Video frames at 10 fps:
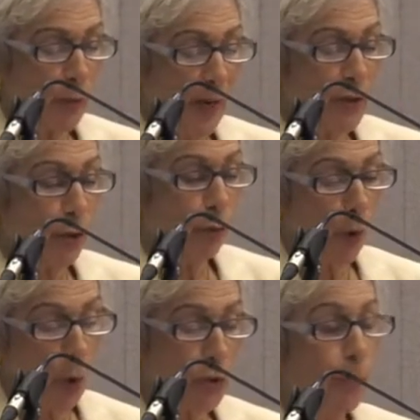straight to
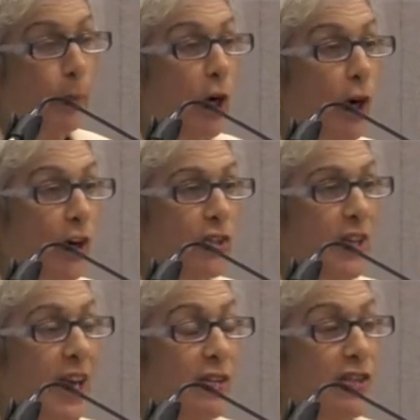Rosa
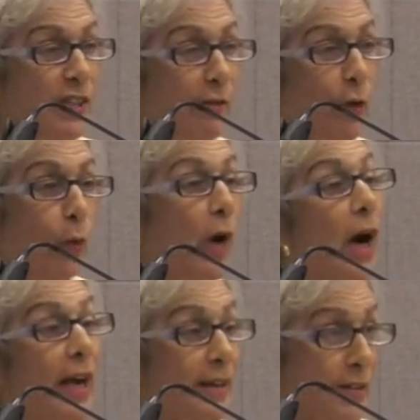Parks and civil
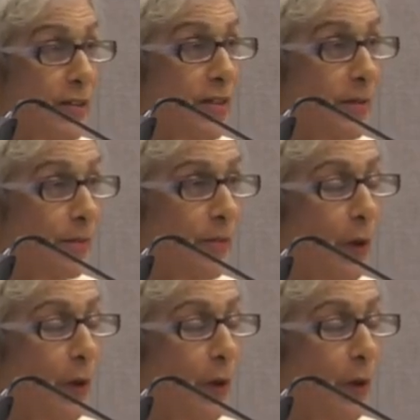rights,